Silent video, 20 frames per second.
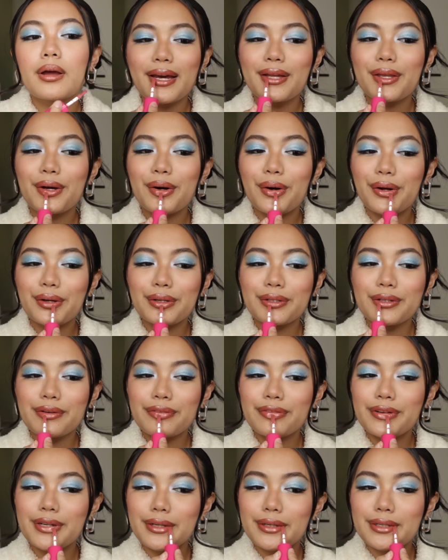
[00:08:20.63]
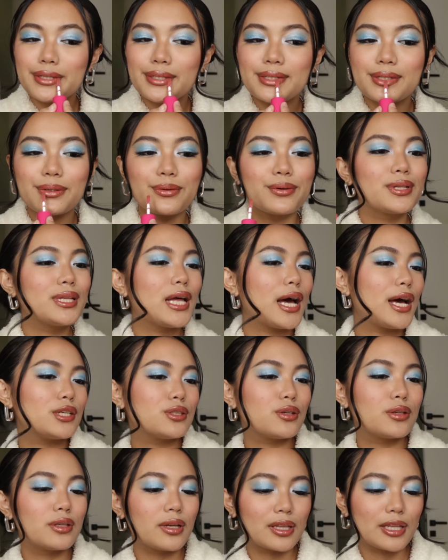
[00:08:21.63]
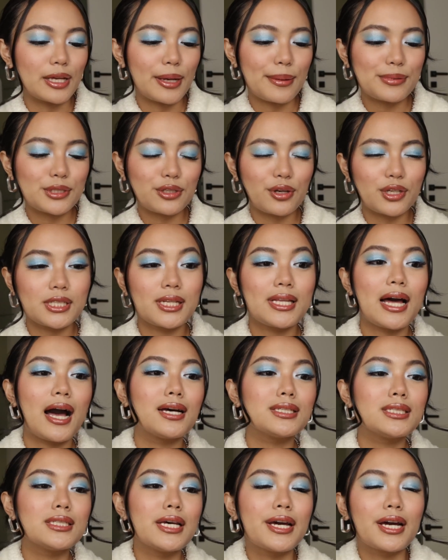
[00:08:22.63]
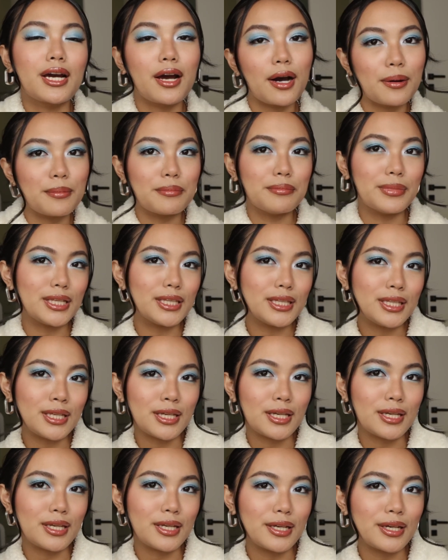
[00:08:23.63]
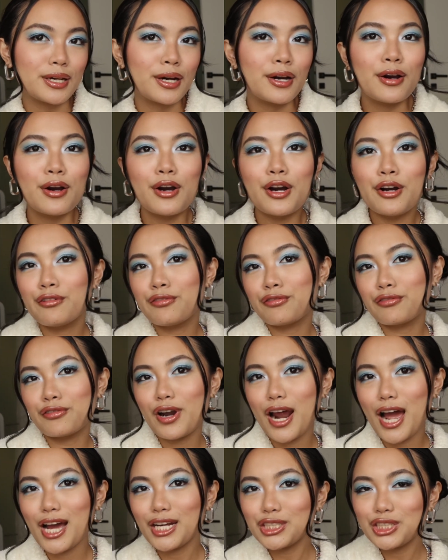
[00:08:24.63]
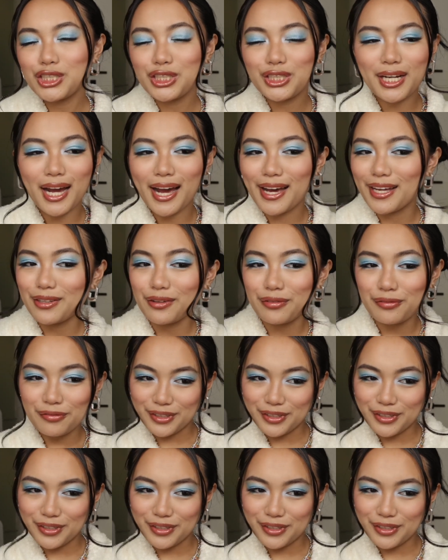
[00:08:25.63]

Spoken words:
It also feels so nice on the lips because it has like a minty, fresh kind of